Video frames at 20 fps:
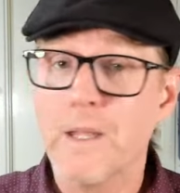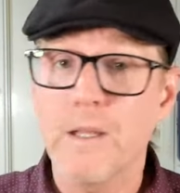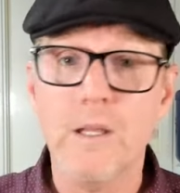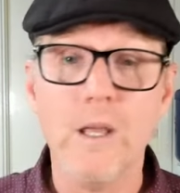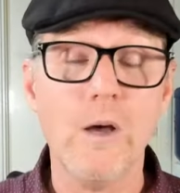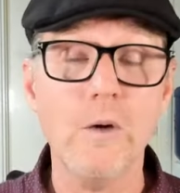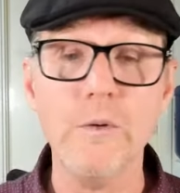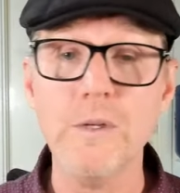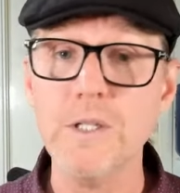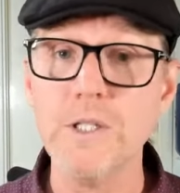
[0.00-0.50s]

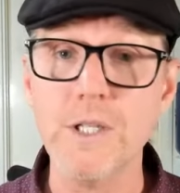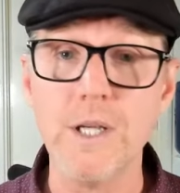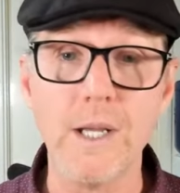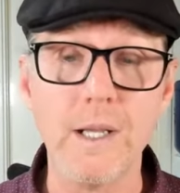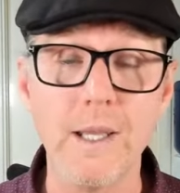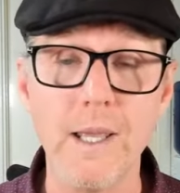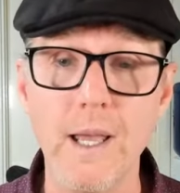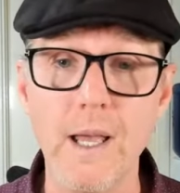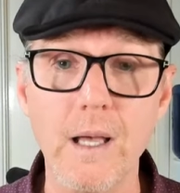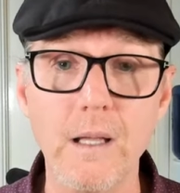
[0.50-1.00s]
Go and
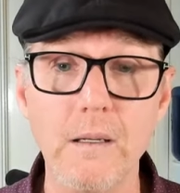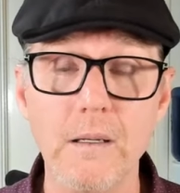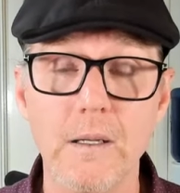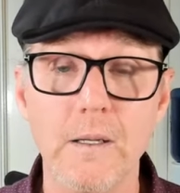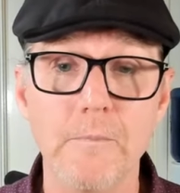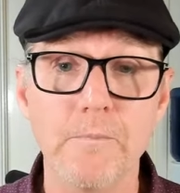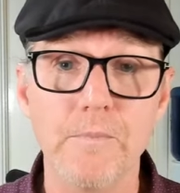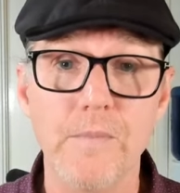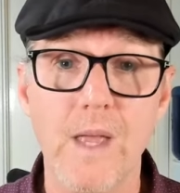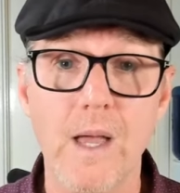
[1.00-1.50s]
check out,
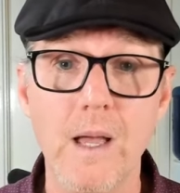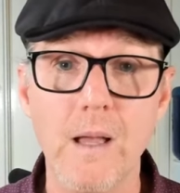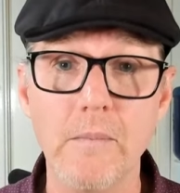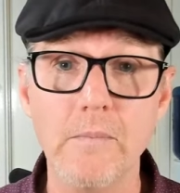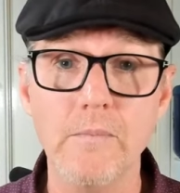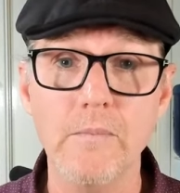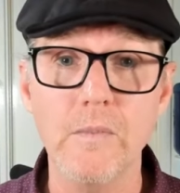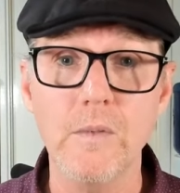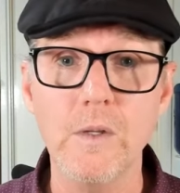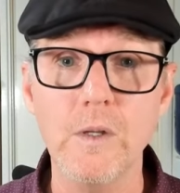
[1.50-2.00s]

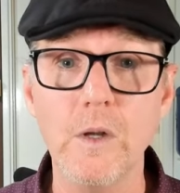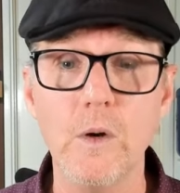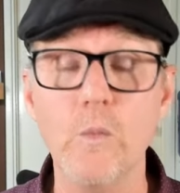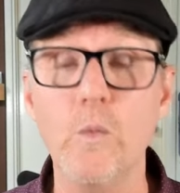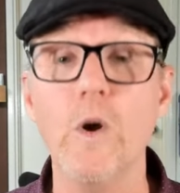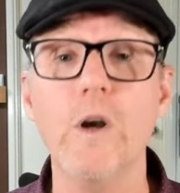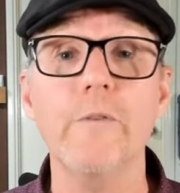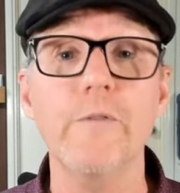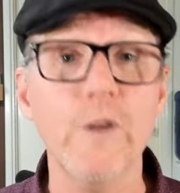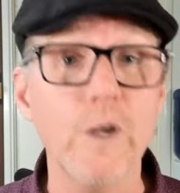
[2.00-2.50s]
you know,
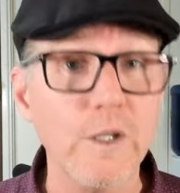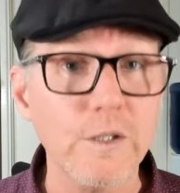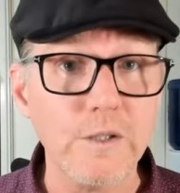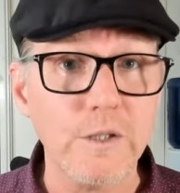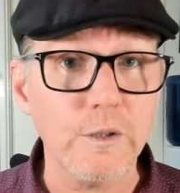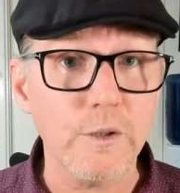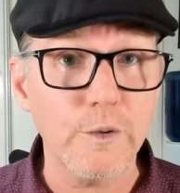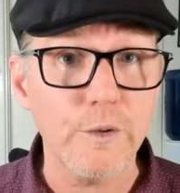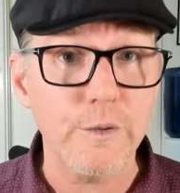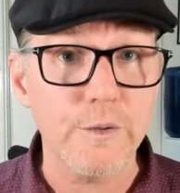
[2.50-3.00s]
what have you got
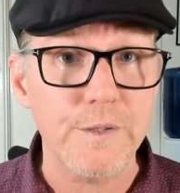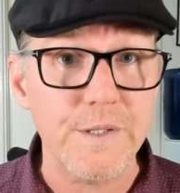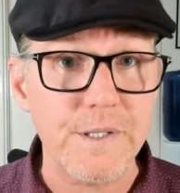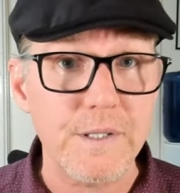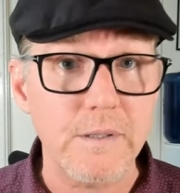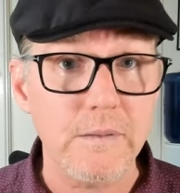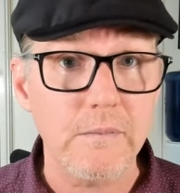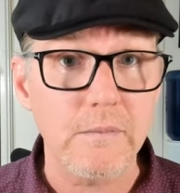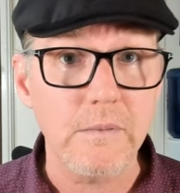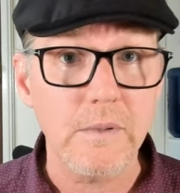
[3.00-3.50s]
to
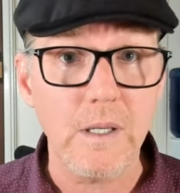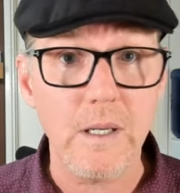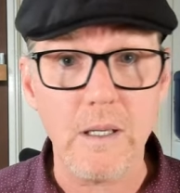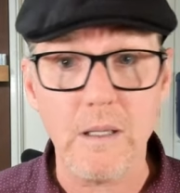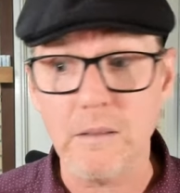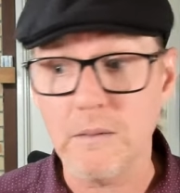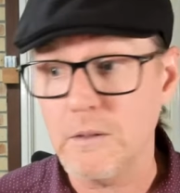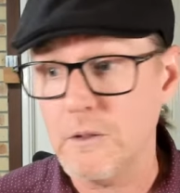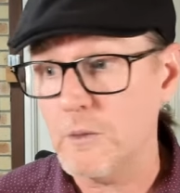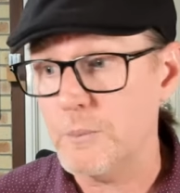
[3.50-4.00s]
lose?
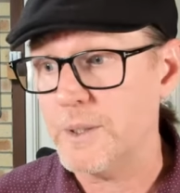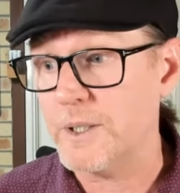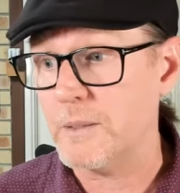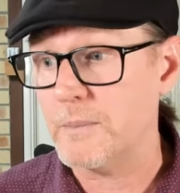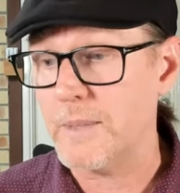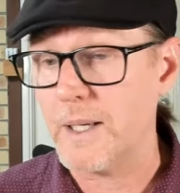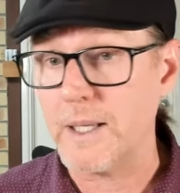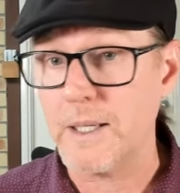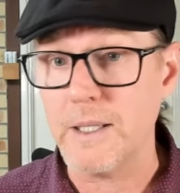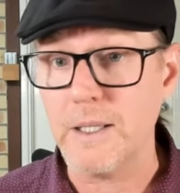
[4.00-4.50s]
Yeah, a little bit of
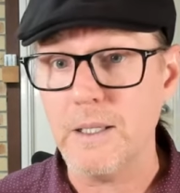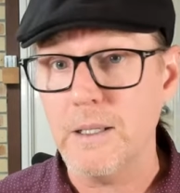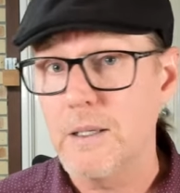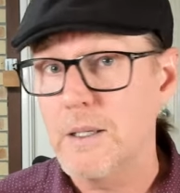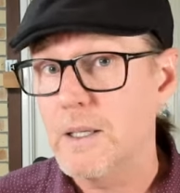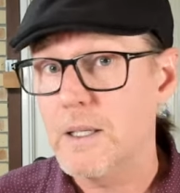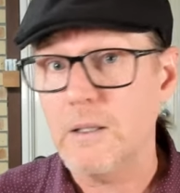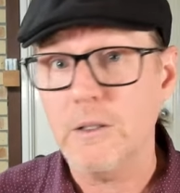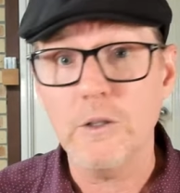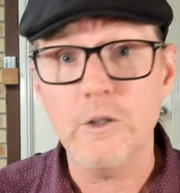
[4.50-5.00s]
money,
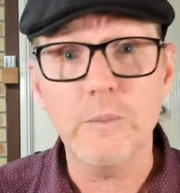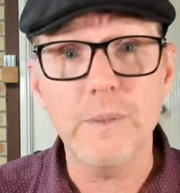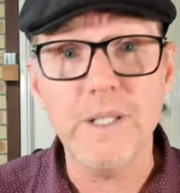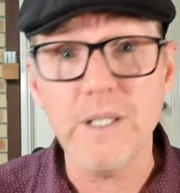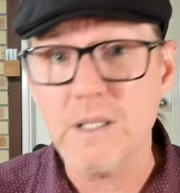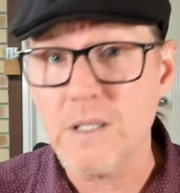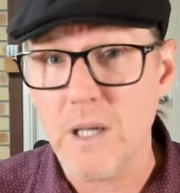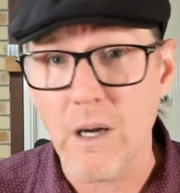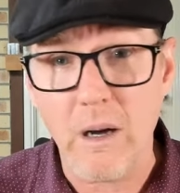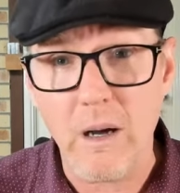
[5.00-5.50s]
a little bit
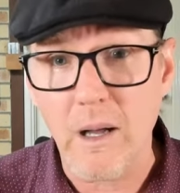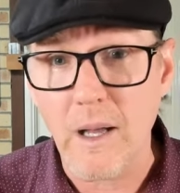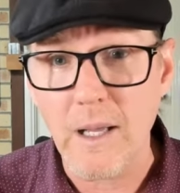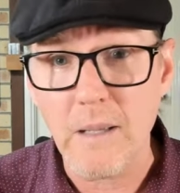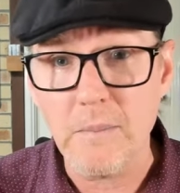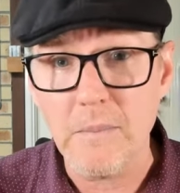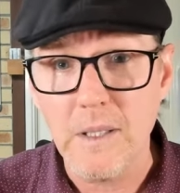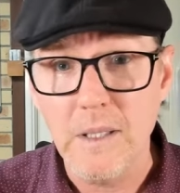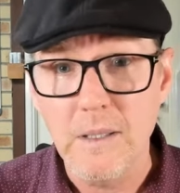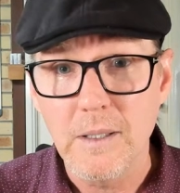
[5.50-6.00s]
of
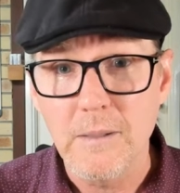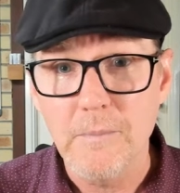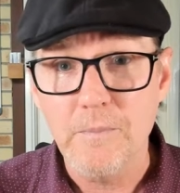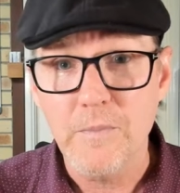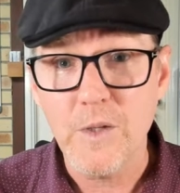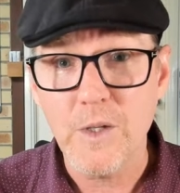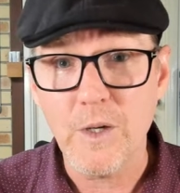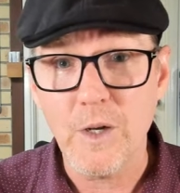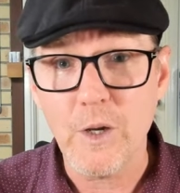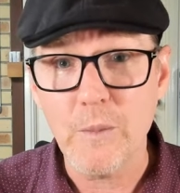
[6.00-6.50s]
time,
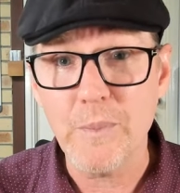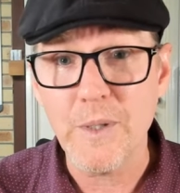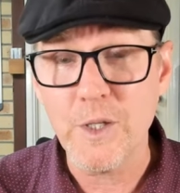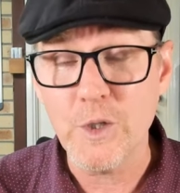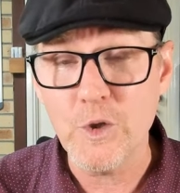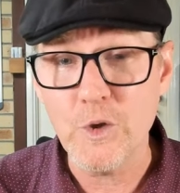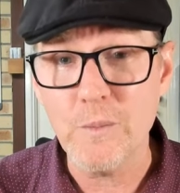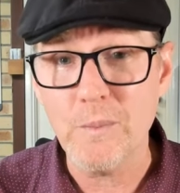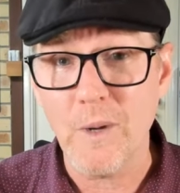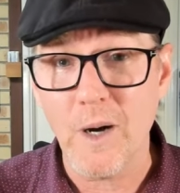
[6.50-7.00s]
you know, but
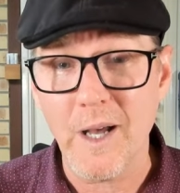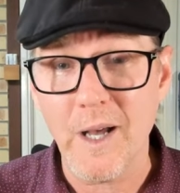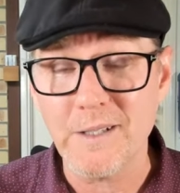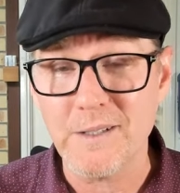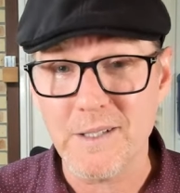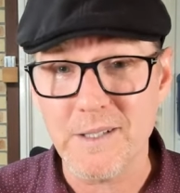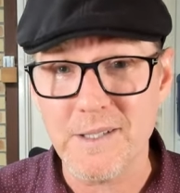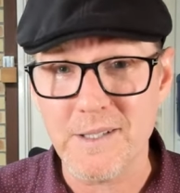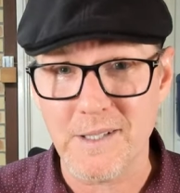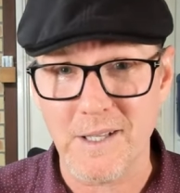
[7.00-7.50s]
you might
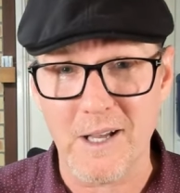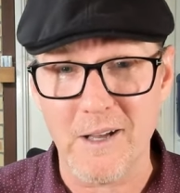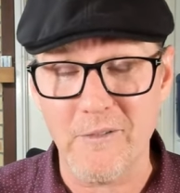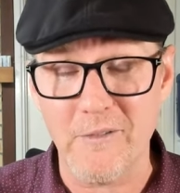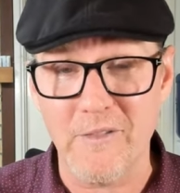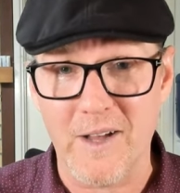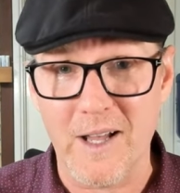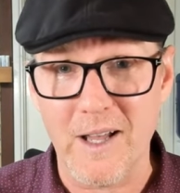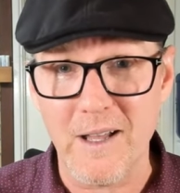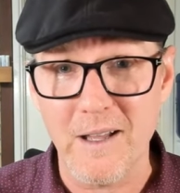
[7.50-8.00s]

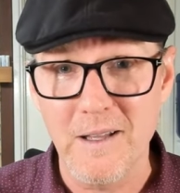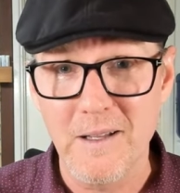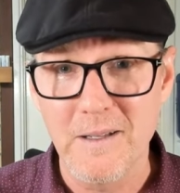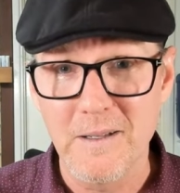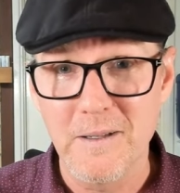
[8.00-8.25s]
discover